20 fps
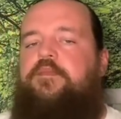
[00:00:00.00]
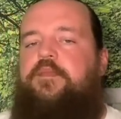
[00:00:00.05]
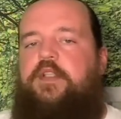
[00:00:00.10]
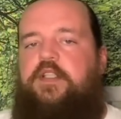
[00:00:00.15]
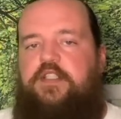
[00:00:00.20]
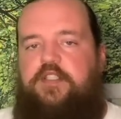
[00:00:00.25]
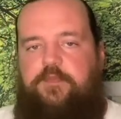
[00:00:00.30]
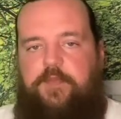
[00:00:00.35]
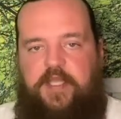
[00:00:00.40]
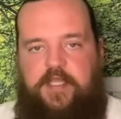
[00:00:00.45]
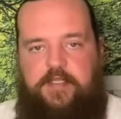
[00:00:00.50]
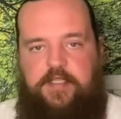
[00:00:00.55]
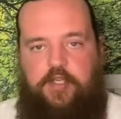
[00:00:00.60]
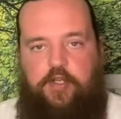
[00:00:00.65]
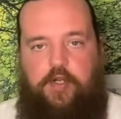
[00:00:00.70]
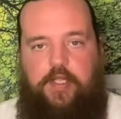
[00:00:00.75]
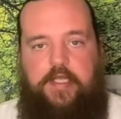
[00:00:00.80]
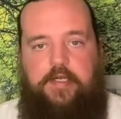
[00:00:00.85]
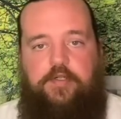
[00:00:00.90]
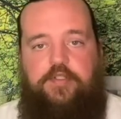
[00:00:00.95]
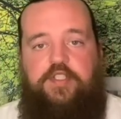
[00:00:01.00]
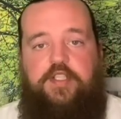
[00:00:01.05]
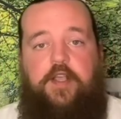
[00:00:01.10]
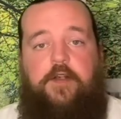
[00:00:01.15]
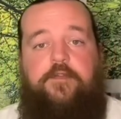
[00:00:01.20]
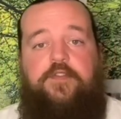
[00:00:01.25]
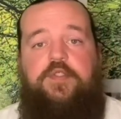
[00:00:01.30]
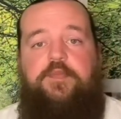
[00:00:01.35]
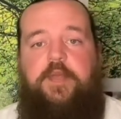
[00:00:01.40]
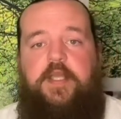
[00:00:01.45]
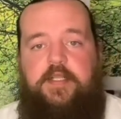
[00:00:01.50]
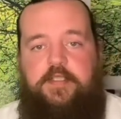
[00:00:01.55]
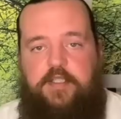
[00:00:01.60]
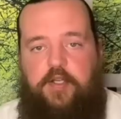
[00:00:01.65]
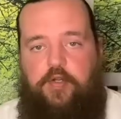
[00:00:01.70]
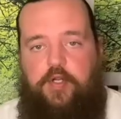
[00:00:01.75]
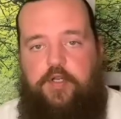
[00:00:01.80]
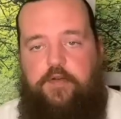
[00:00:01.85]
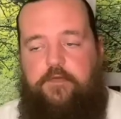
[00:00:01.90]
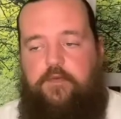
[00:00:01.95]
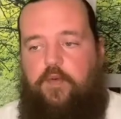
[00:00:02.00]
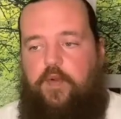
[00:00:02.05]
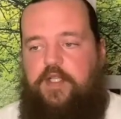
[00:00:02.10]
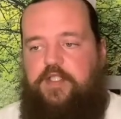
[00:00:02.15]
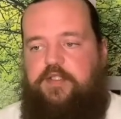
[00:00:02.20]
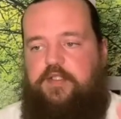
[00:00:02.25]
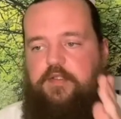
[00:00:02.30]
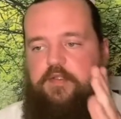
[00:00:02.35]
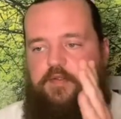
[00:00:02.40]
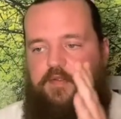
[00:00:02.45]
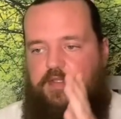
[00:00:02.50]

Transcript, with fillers: speak to your inner self, speak to your inner voice,